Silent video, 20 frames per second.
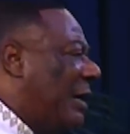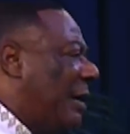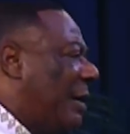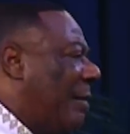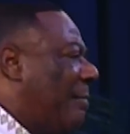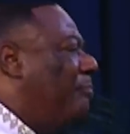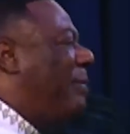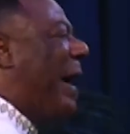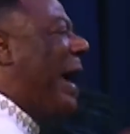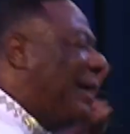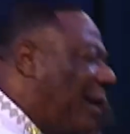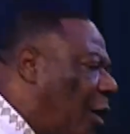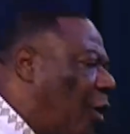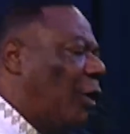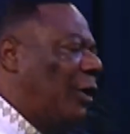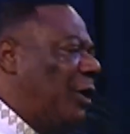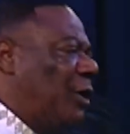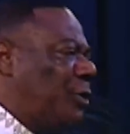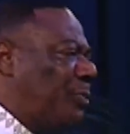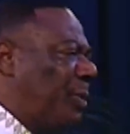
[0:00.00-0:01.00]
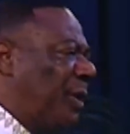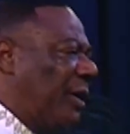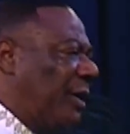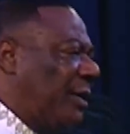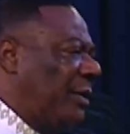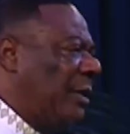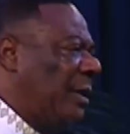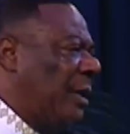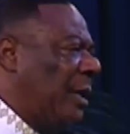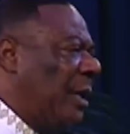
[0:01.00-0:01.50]
by the Holy Spirit.
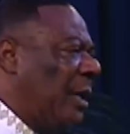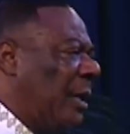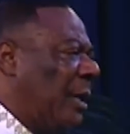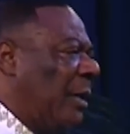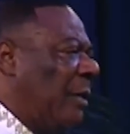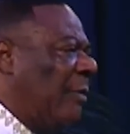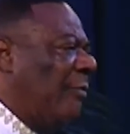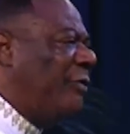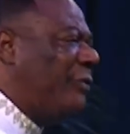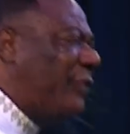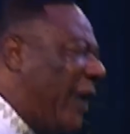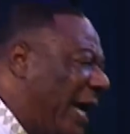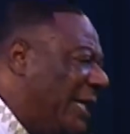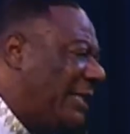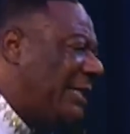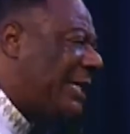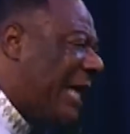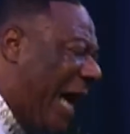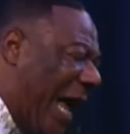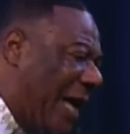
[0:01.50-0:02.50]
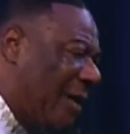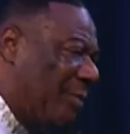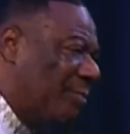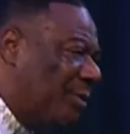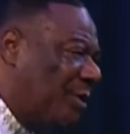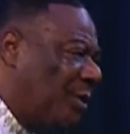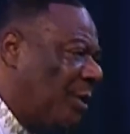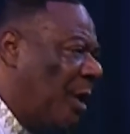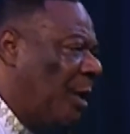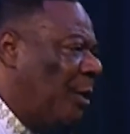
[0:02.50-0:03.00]
Faith comes
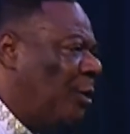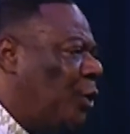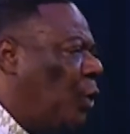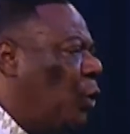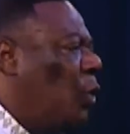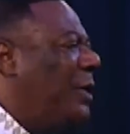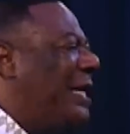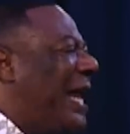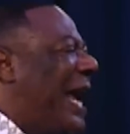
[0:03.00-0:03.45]
through the